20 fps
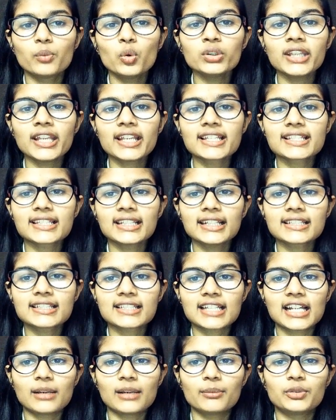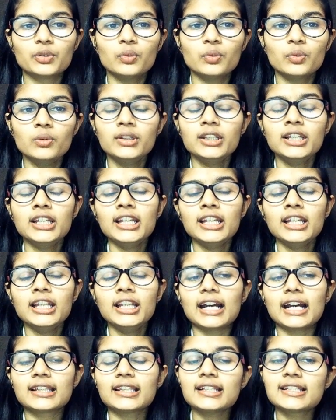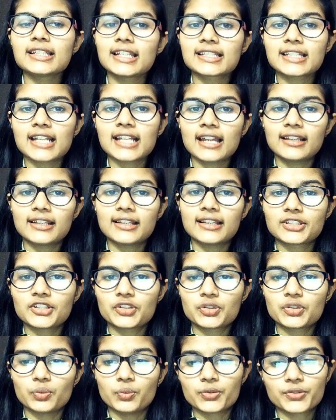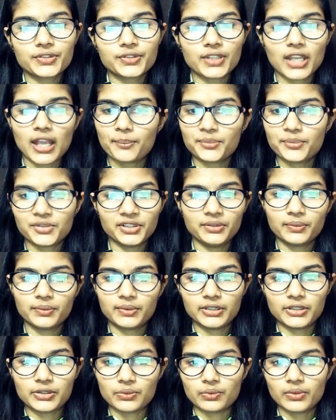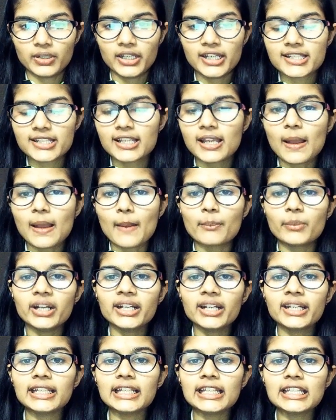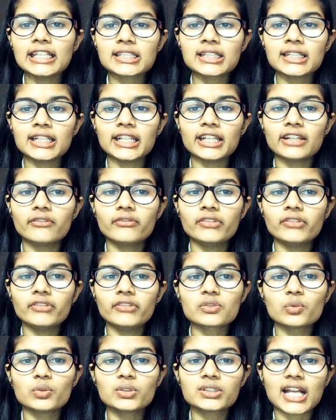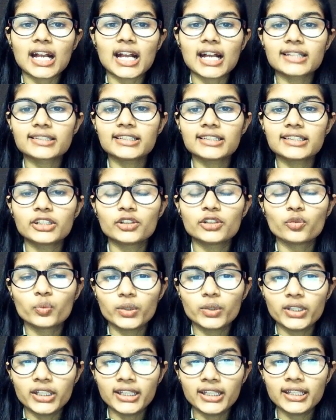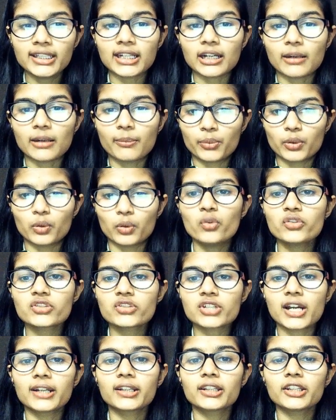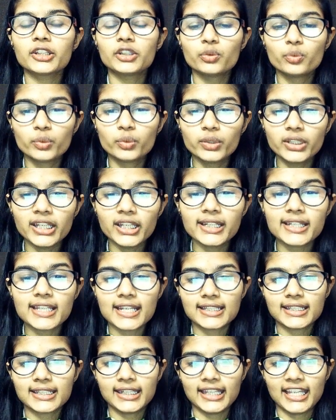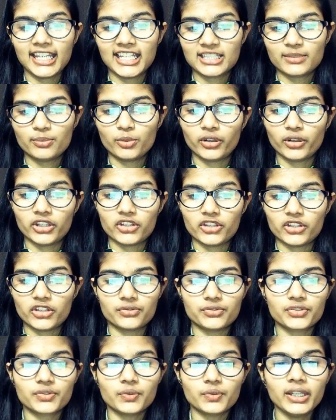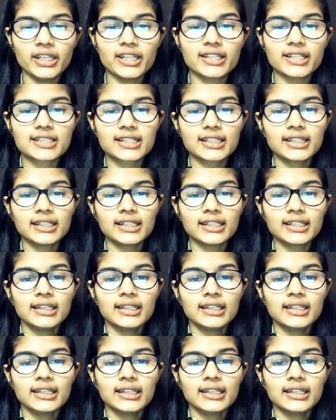Both Excel and Tableau are the data analysis tools. Absolutely true, right? But each and every tool has that unique approach and the unique data explorations, right?